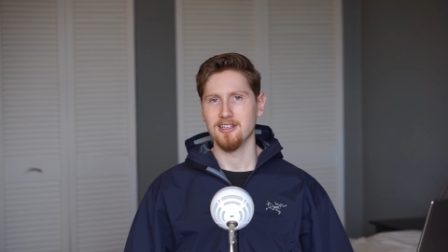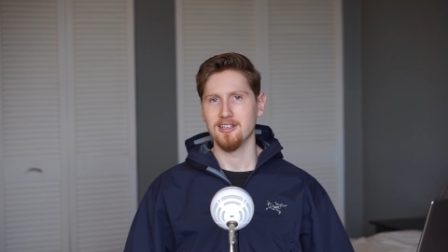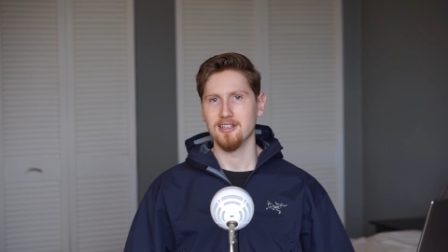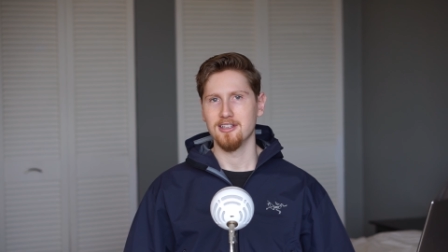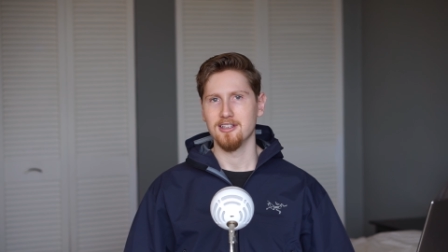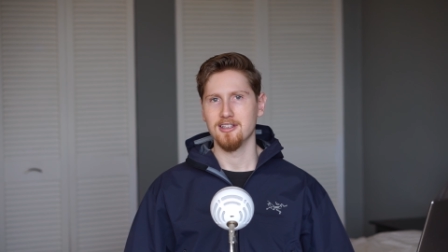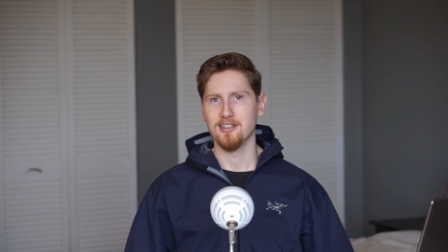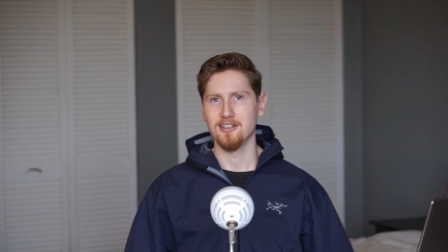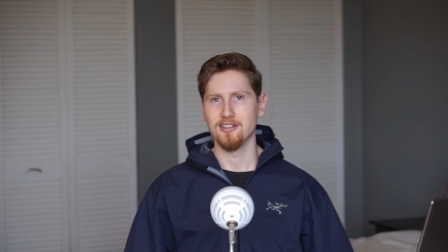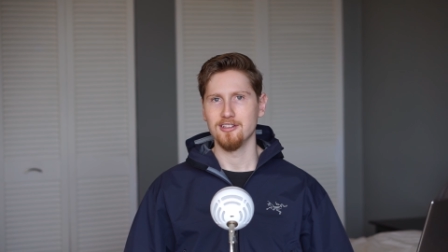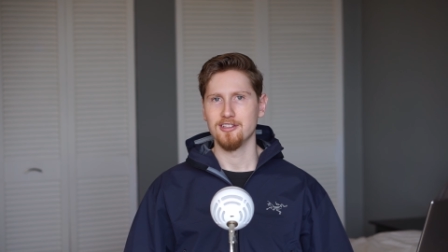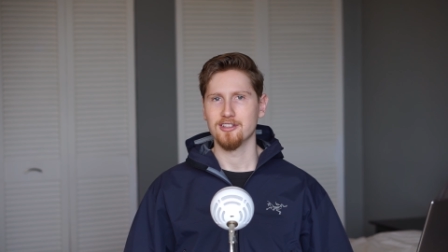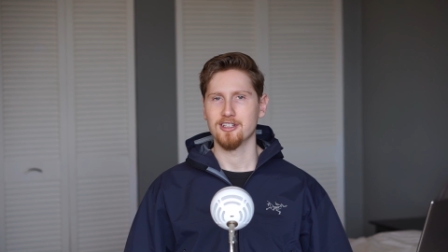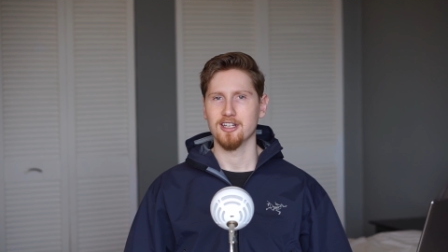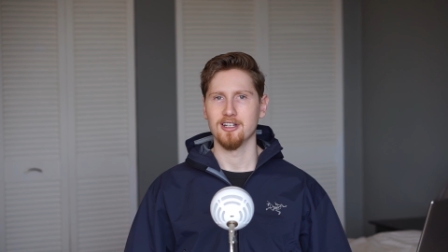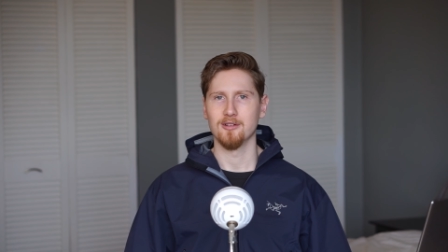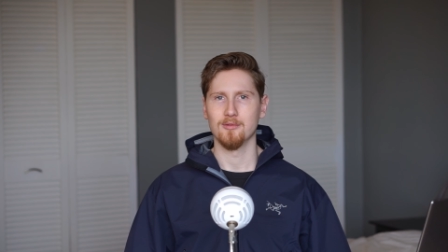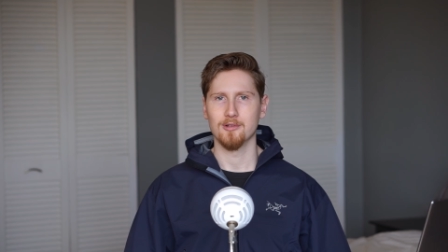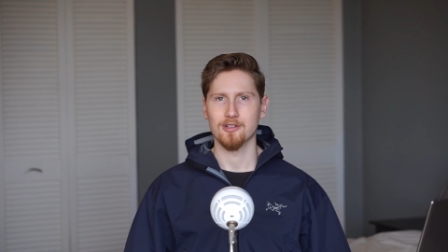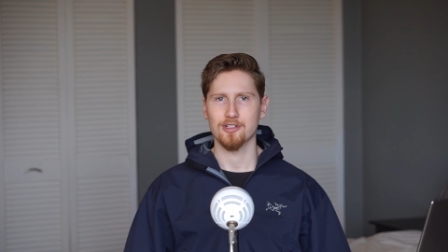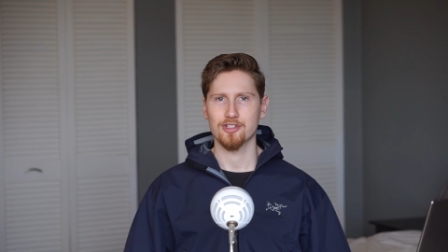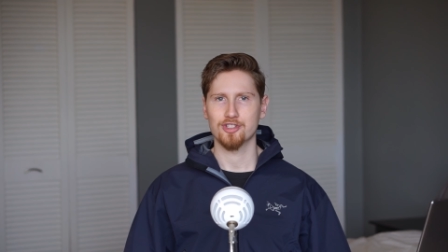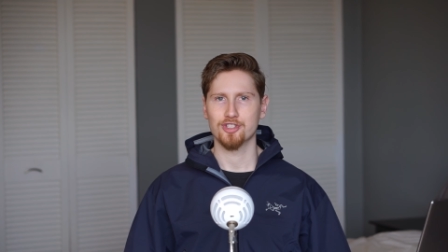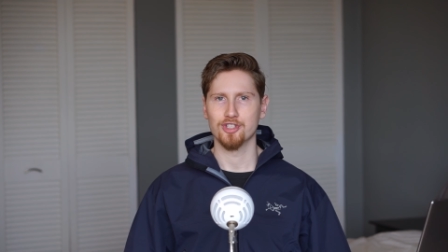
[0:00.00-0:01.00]
and you kind of
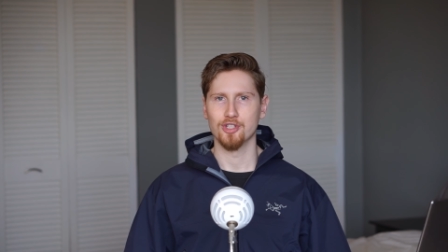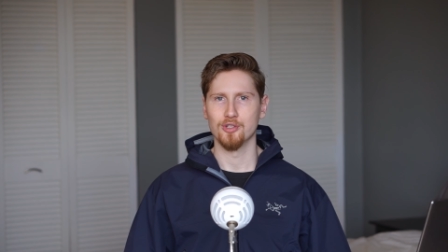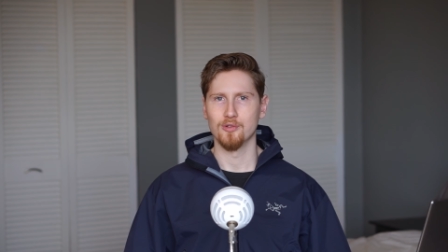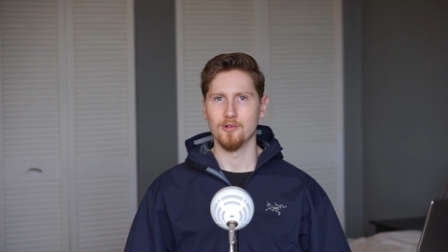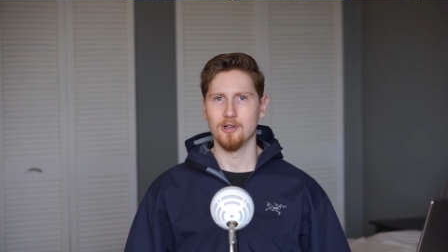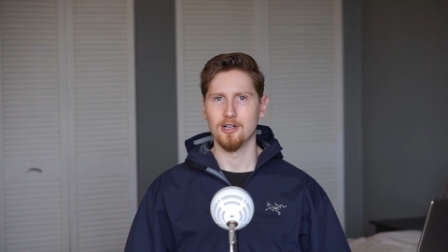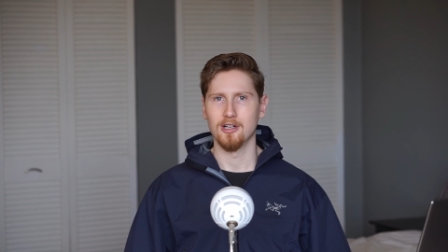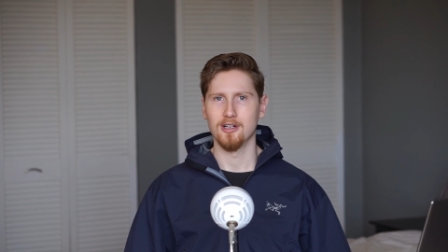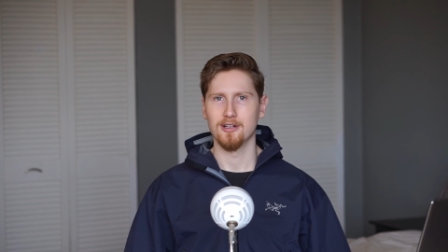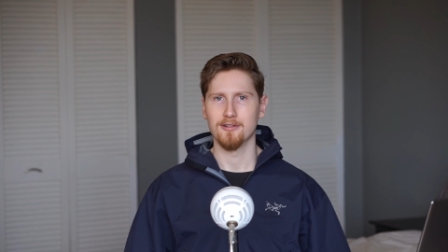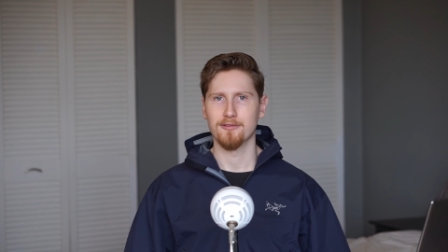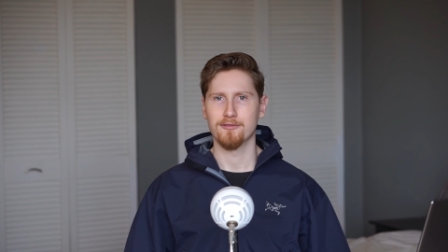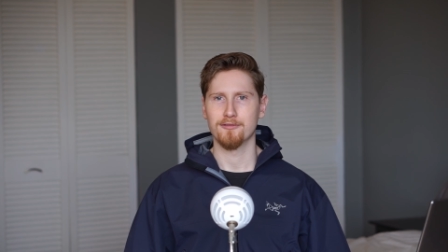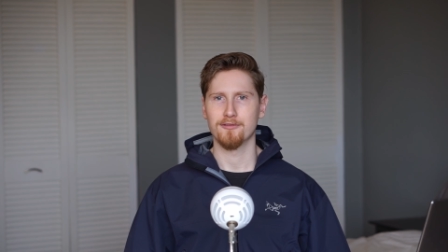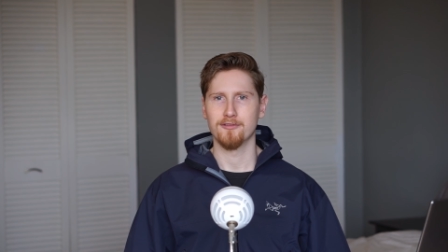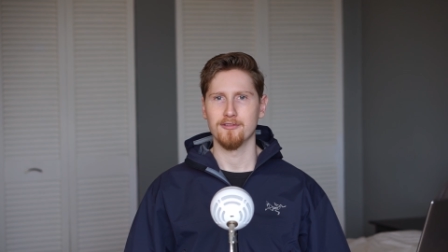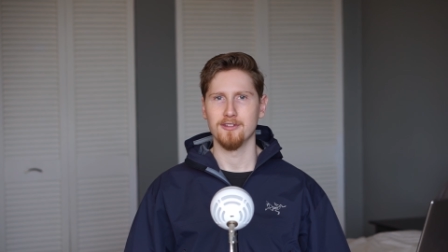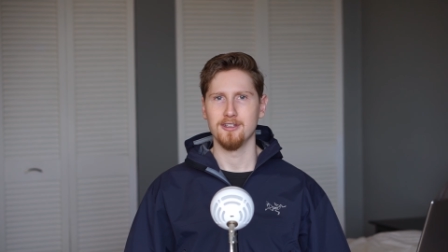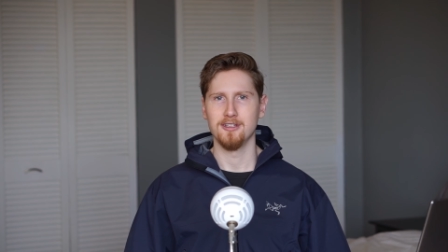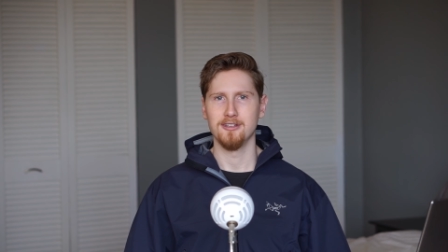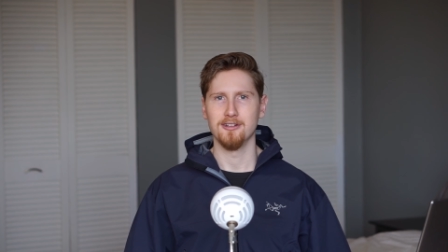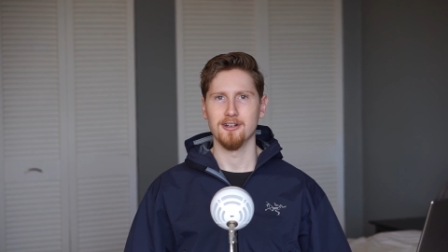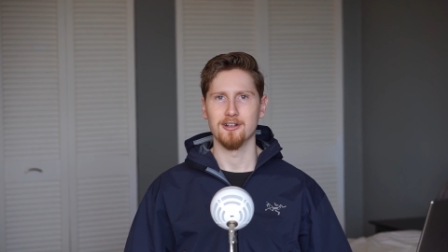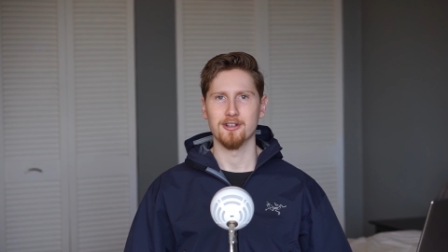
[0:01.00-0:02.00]
want to show off
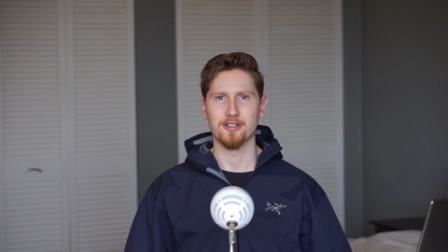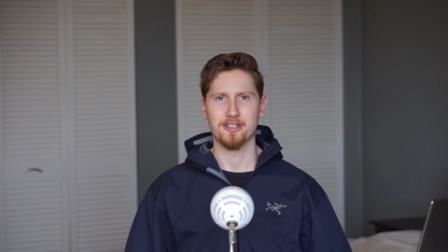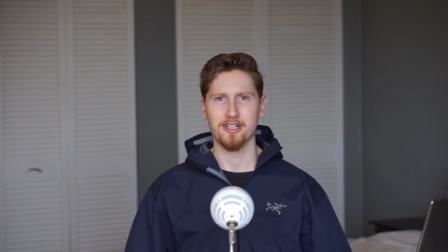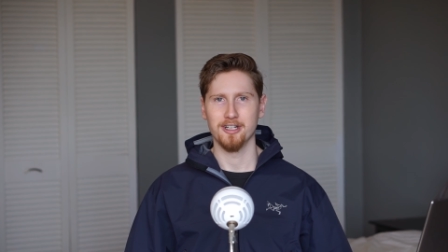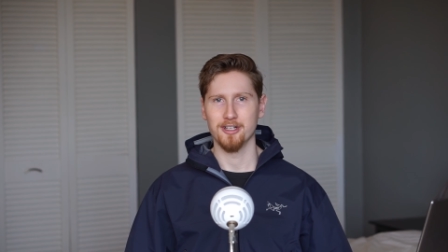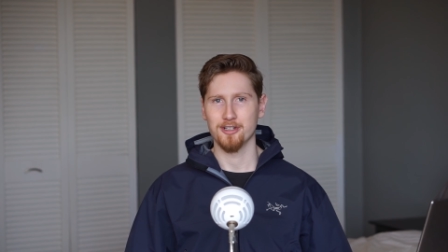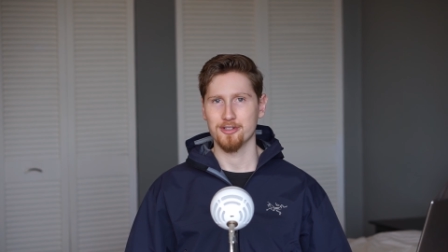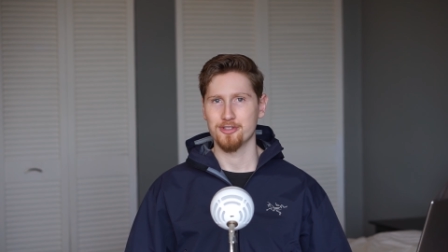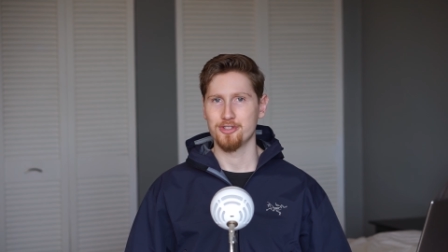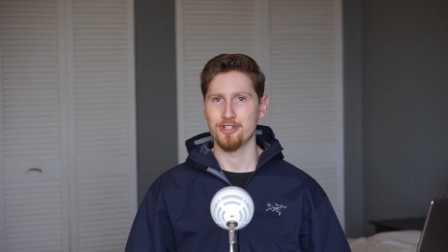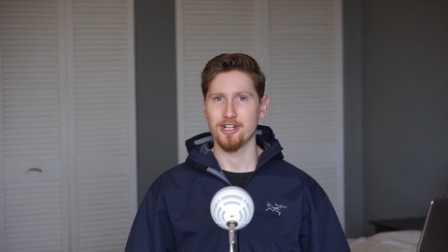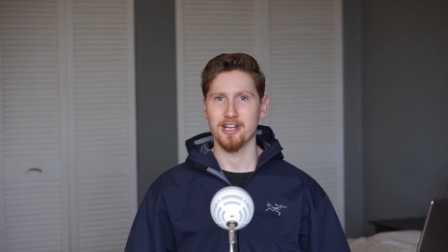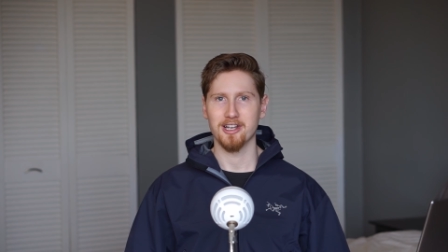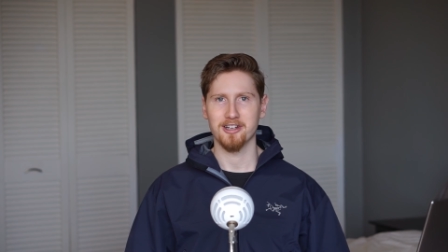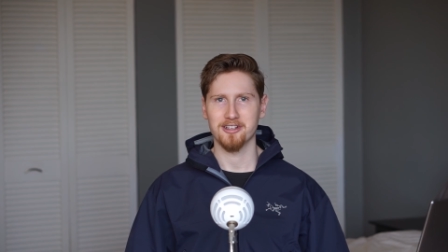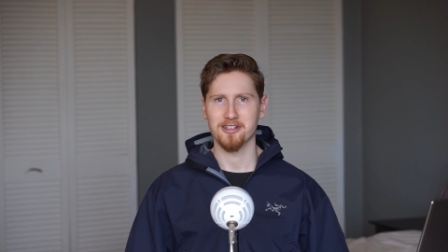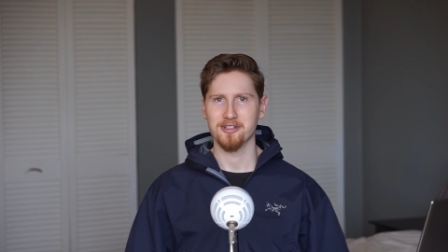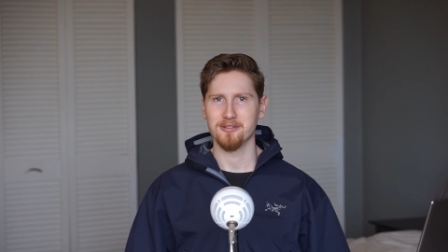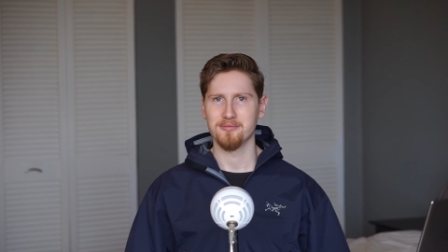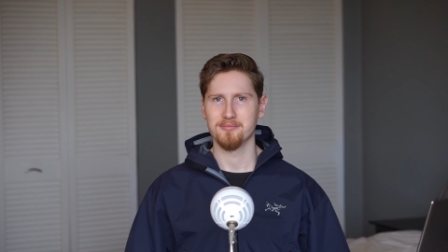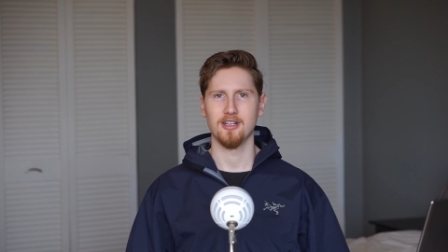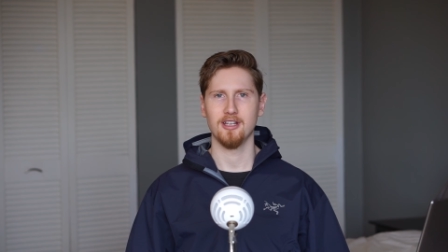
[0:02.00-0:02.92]
an Arcteryx jacket.